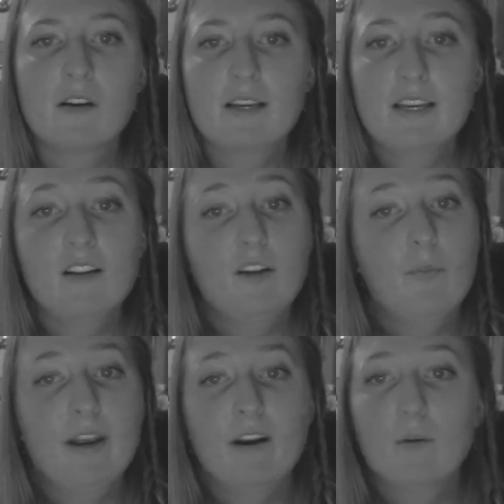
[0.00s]
He cleaned
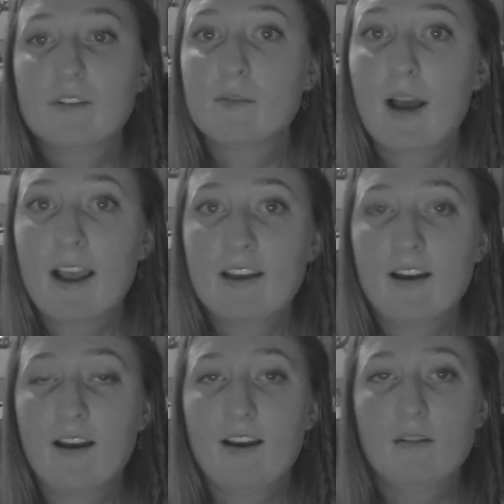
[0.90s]
my ear with some
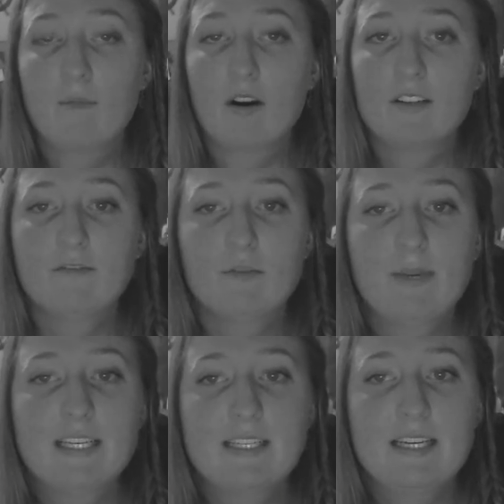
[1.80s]
iodine and marked it for me
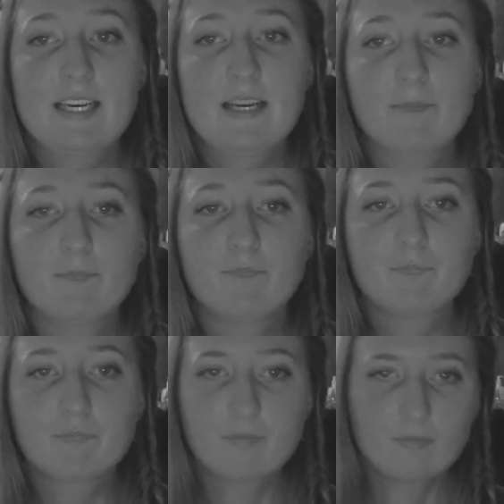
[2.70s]
to see.
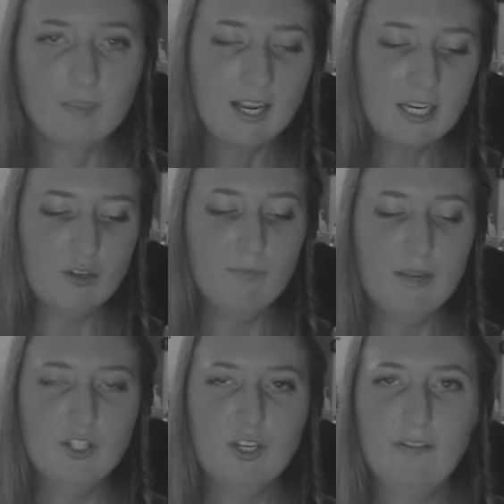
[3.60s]
I should
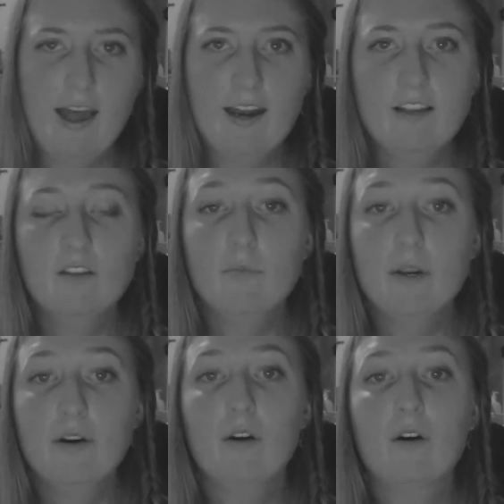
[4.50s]
mention that in the
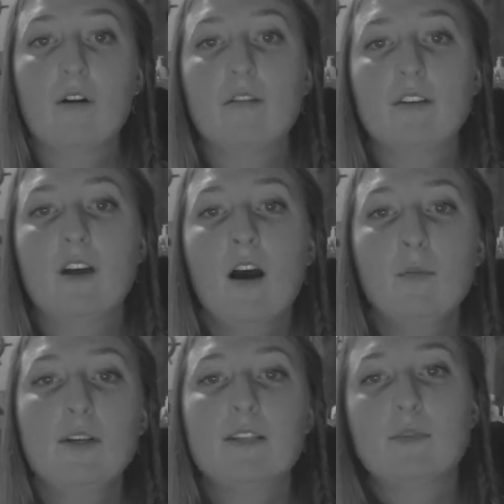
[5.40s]
mirror, the dot
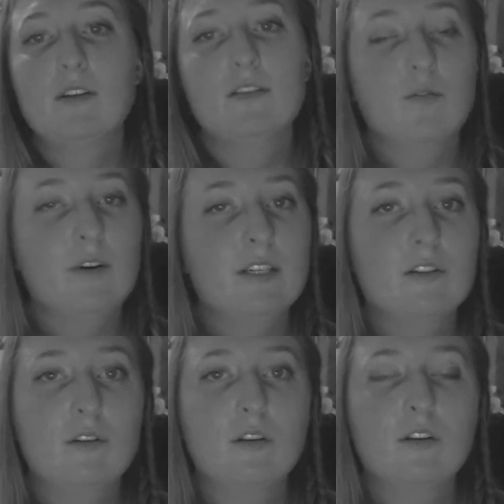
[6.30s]
placement is going
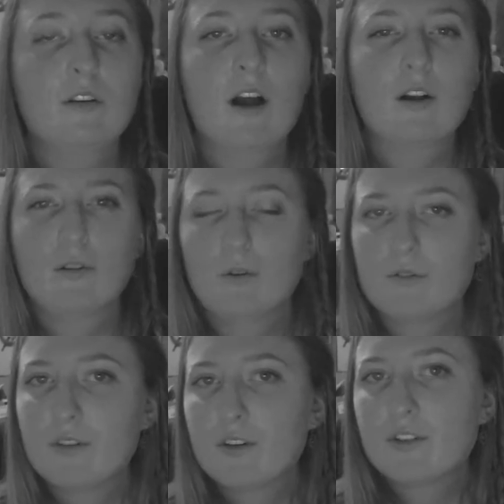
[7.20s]
to look a lot
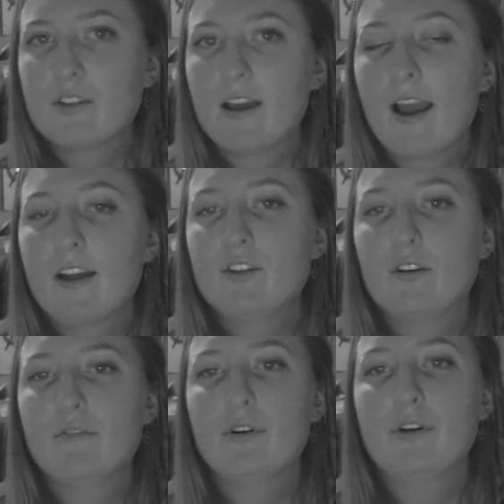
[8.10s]
closer to the edge
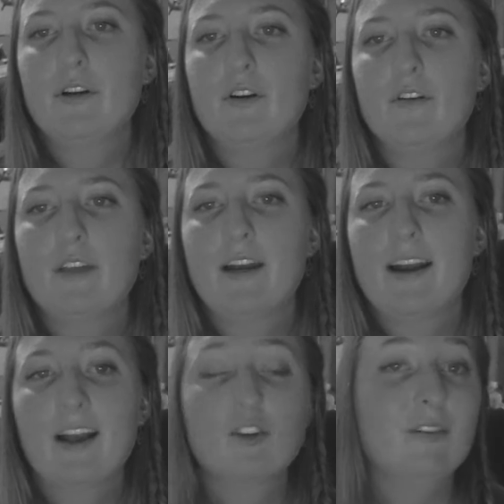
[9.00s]
of your ear than it
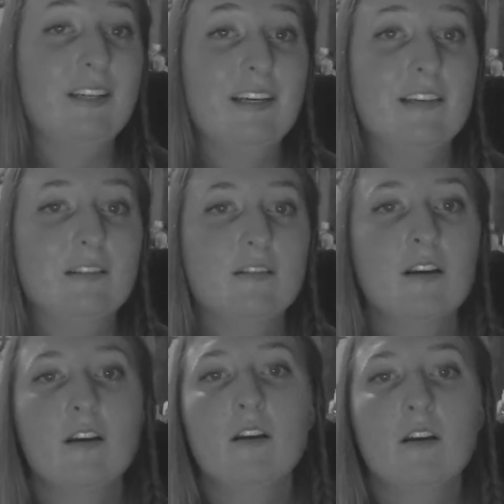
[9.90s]
actually is.
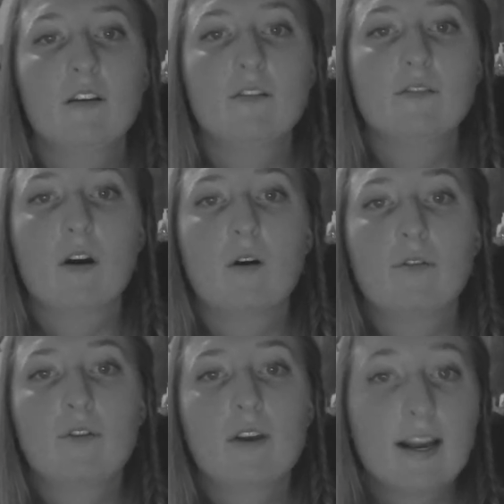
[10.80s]
So
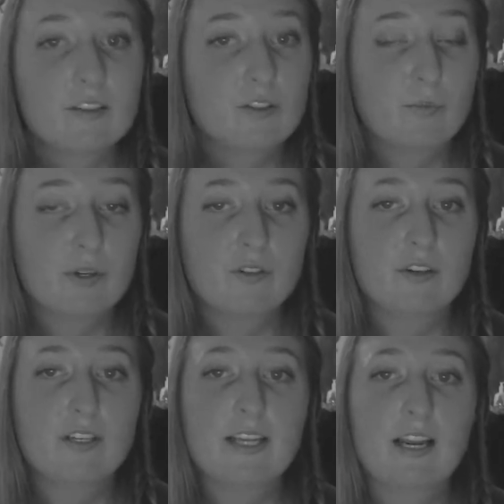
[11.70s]
you can ask your piercer
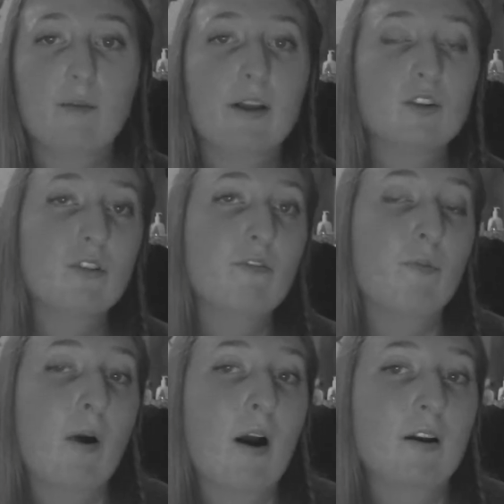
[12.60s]
to take a picture of the
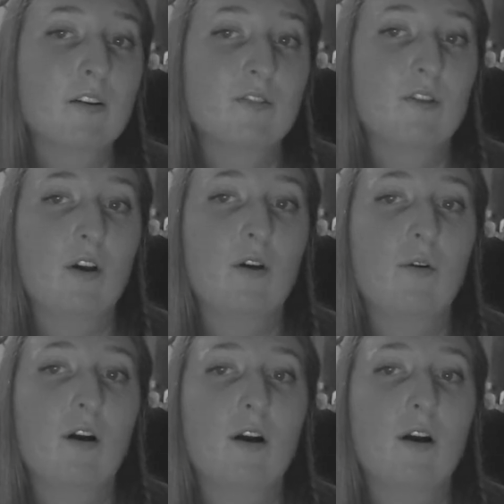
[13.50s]
mark so